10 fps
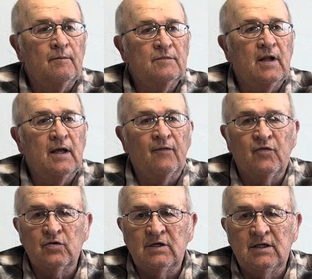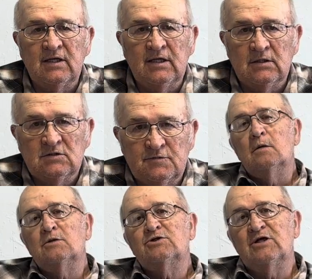they had 13 kids.
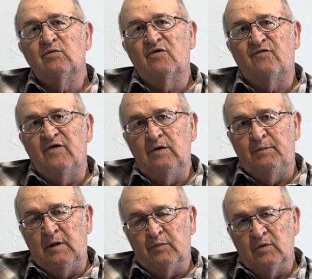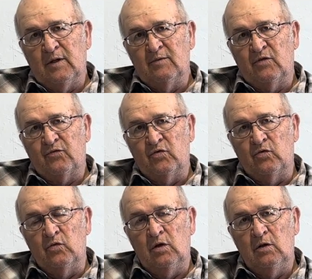She would feed people coming
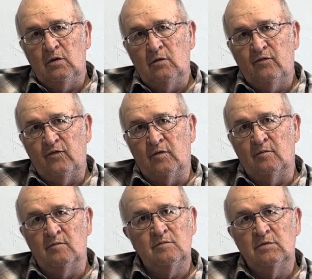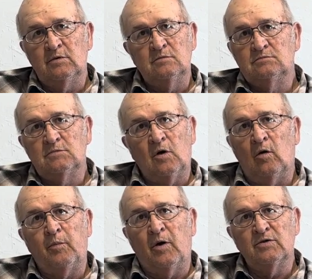through from
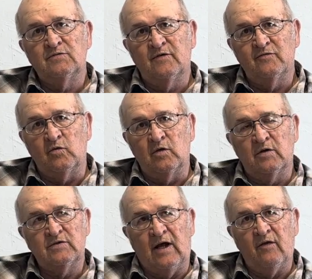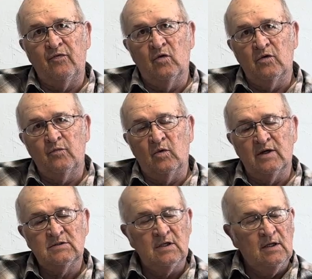all parts of everywhere, south, north,
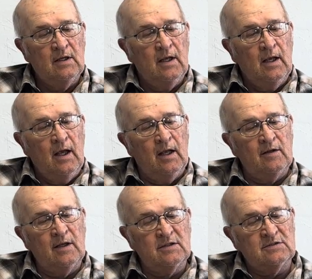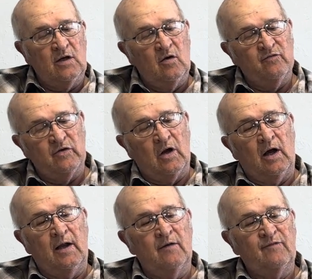west, and they could stay
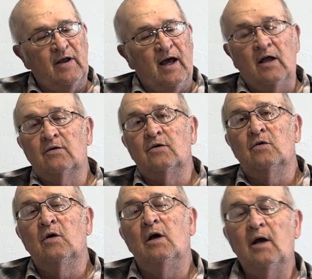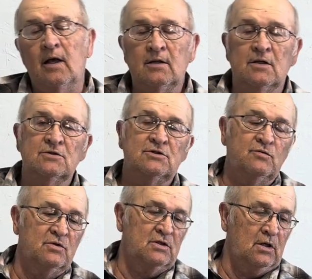overnight if they had to. And then she
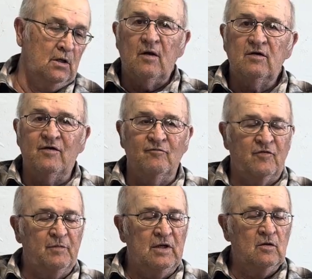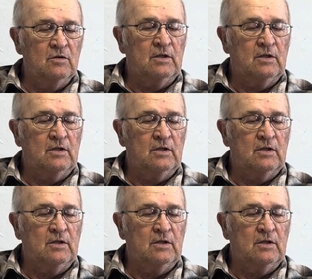would give them a meal and